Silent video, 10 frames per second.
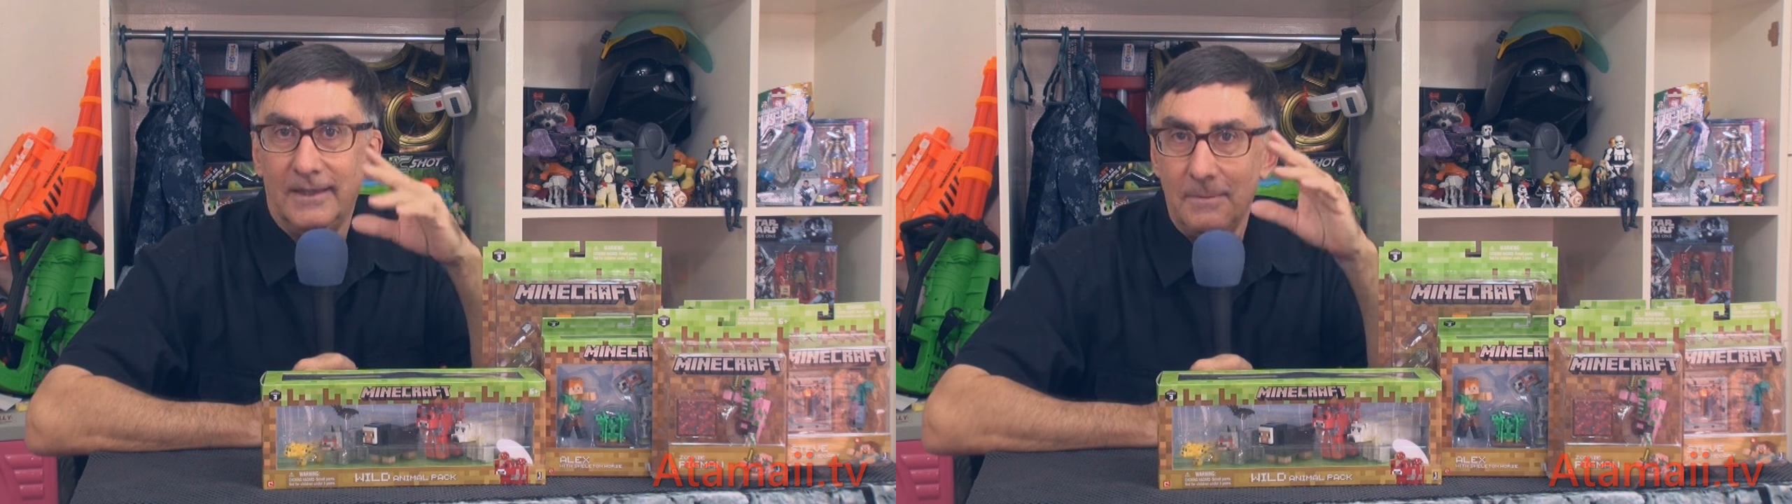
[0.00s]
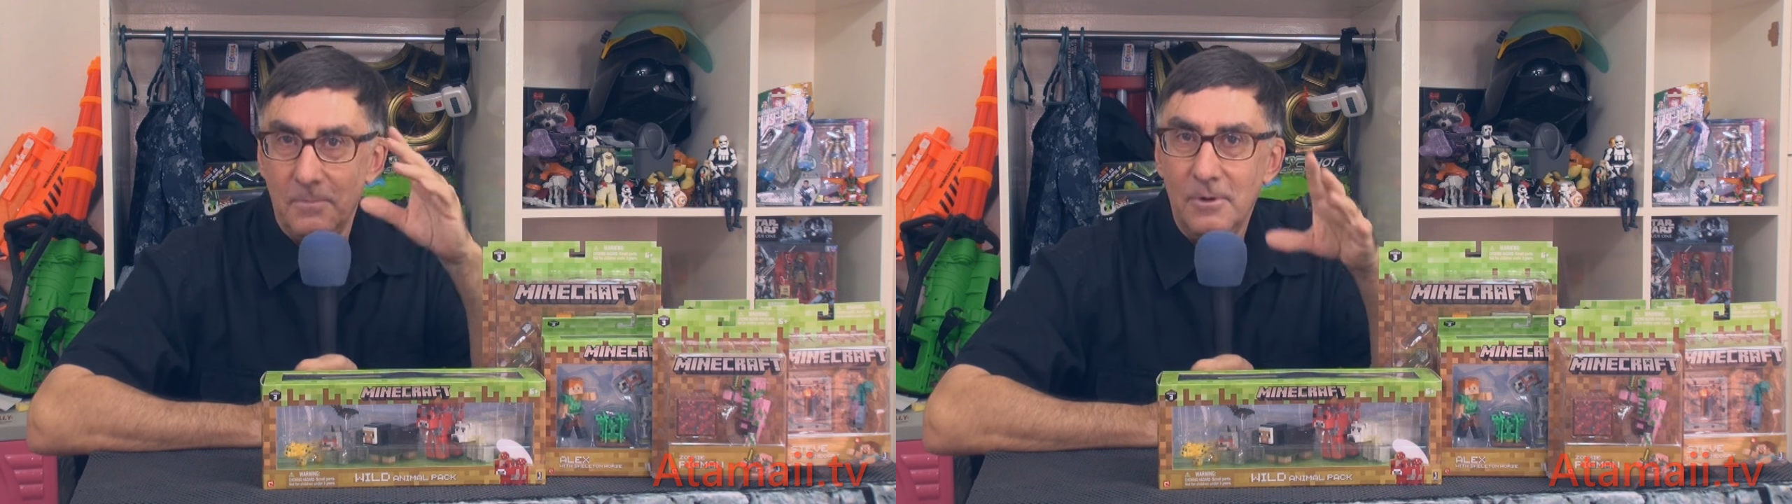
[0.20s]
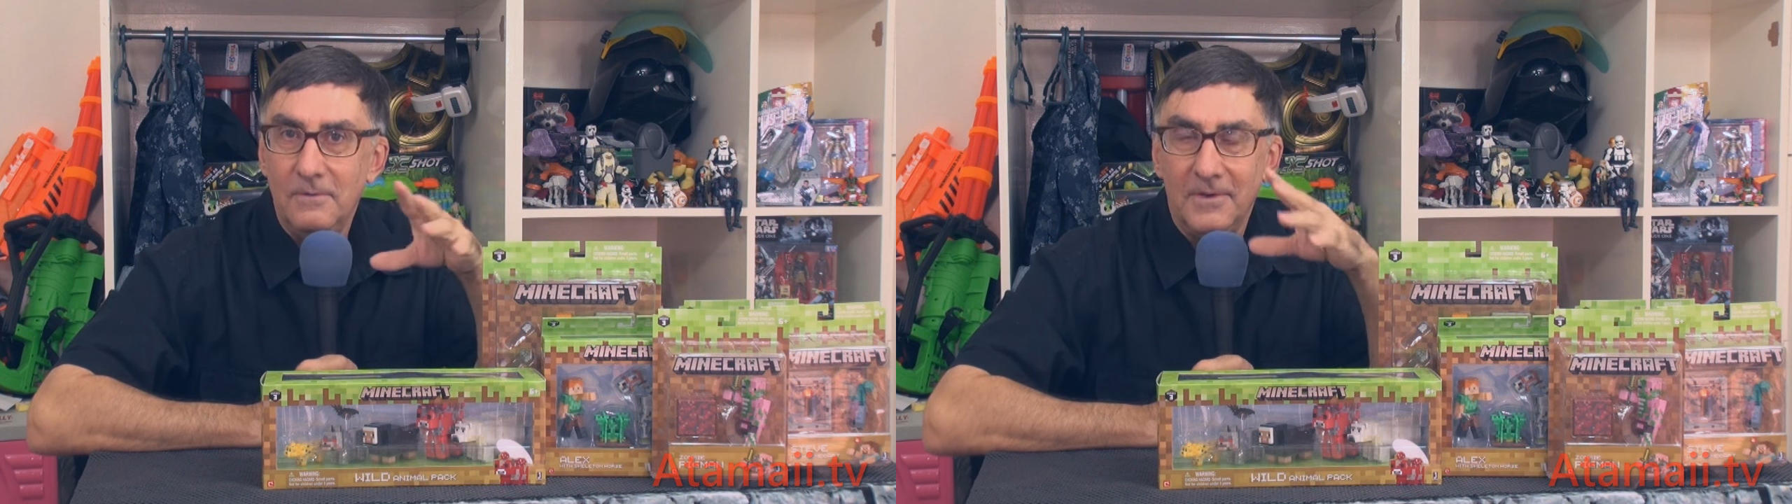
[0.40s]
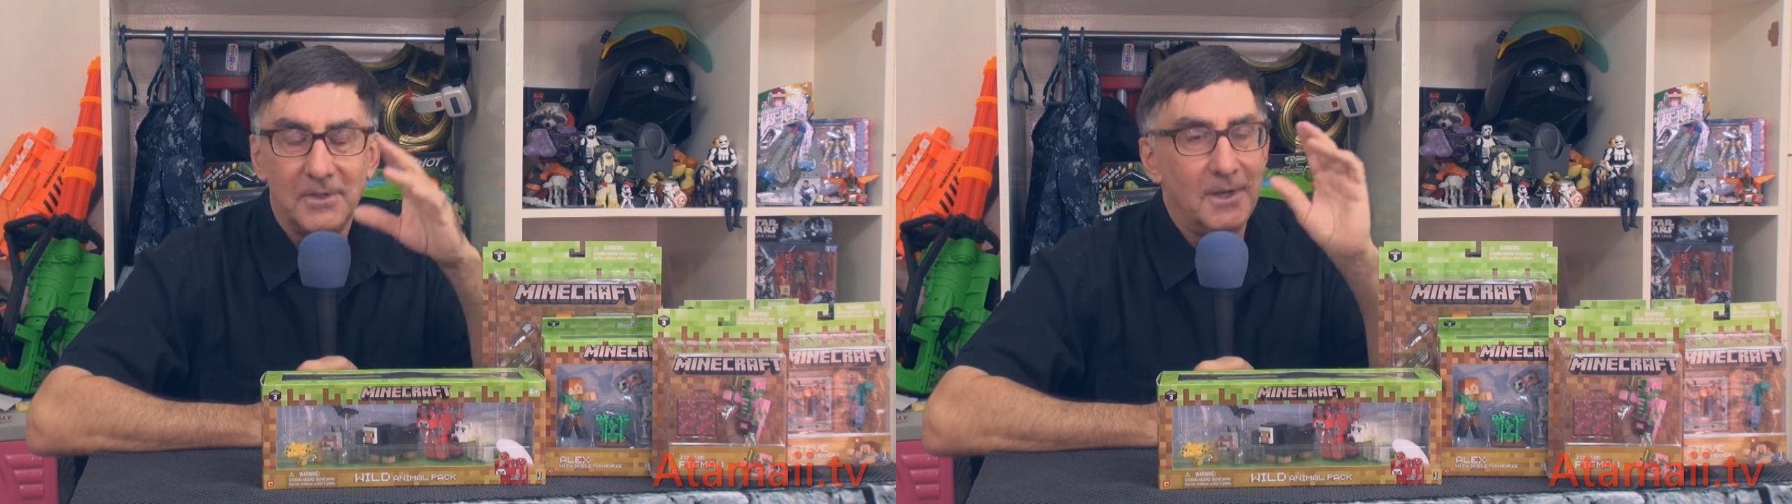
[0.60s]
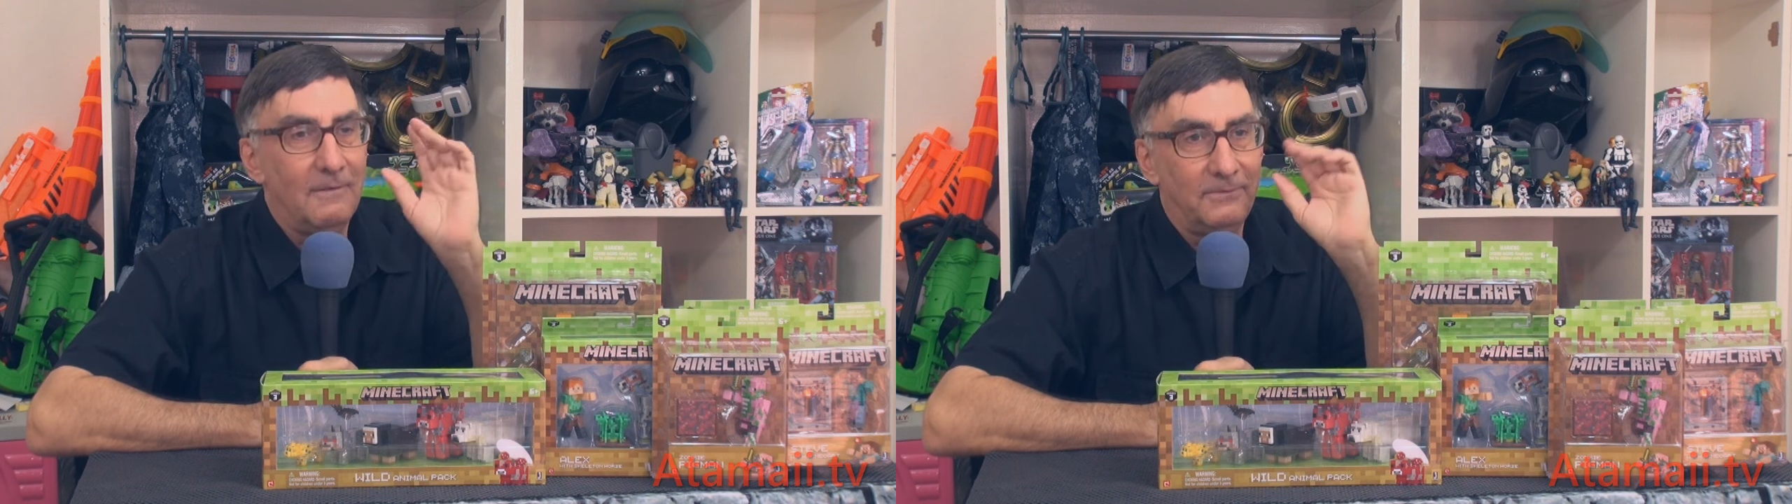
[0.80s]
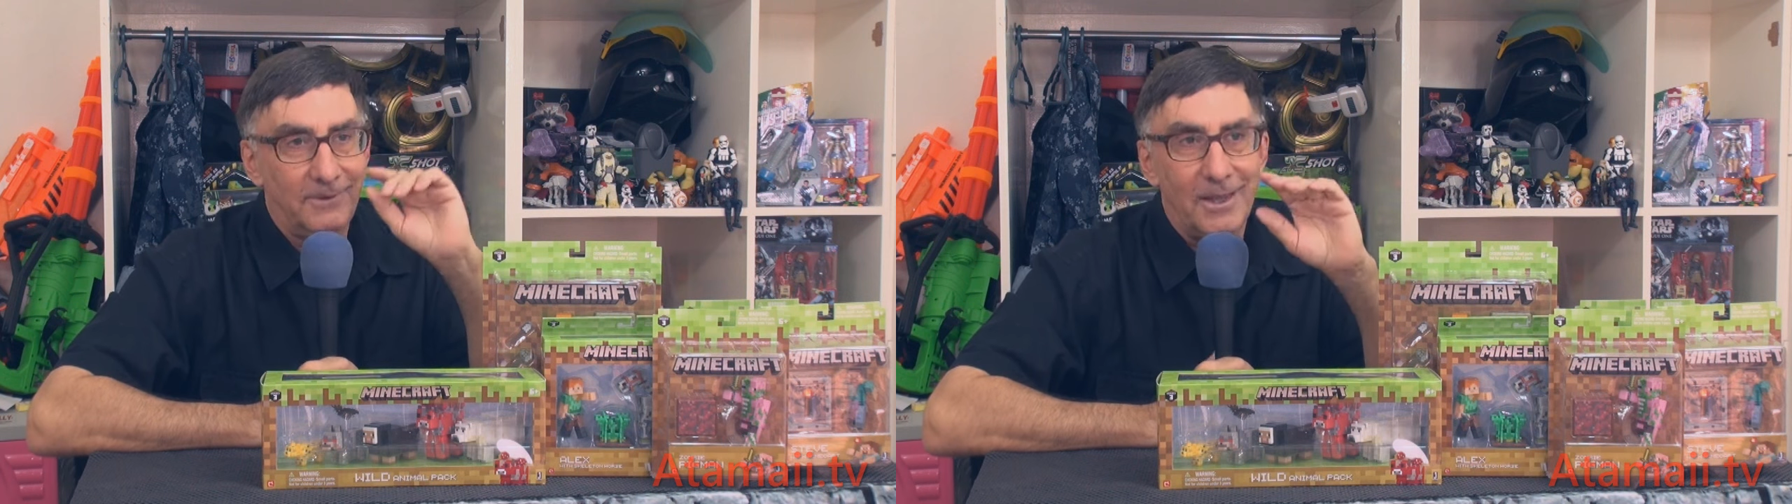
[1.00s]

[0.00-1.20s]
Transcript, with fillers: that move and stuff.